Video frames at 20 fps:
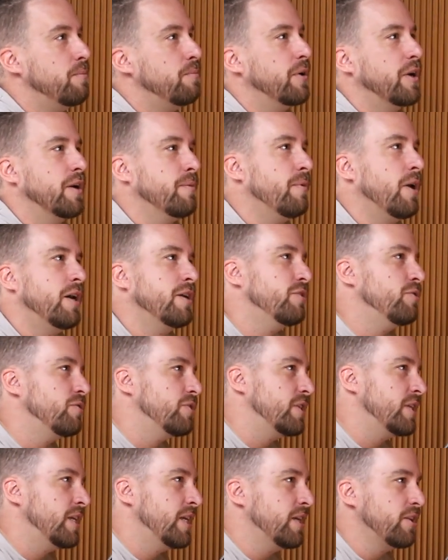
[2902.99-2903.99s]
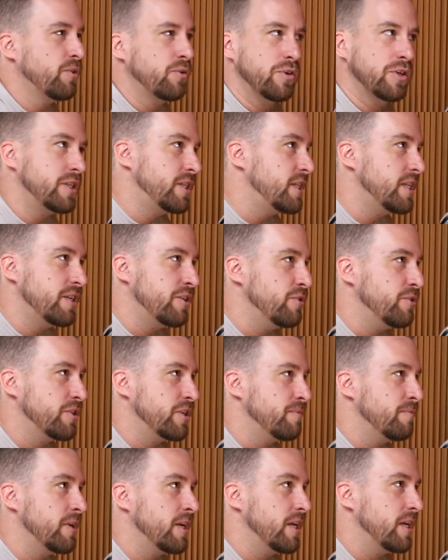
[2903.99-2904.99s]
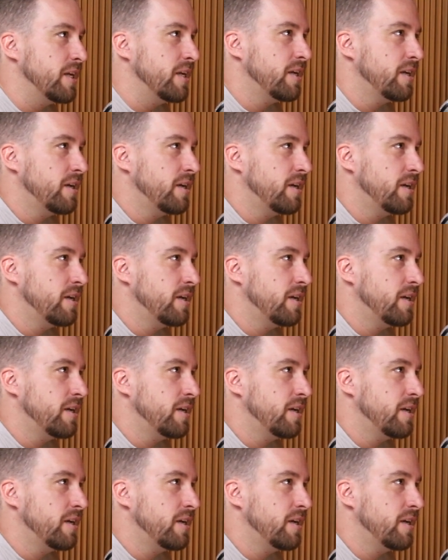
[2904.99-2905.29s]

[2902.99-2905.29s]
But am I using it or is it using me?